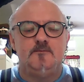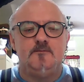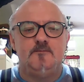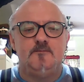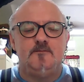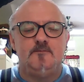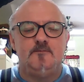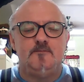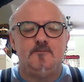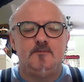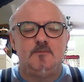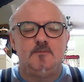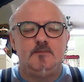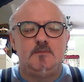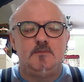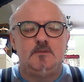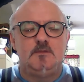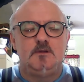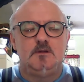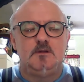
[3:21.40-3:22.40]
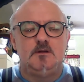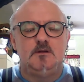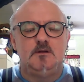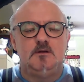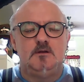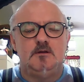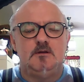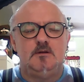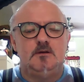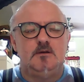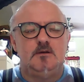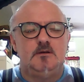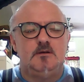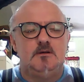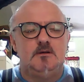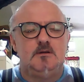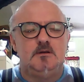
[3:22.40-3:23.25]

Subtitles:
Nothing is said.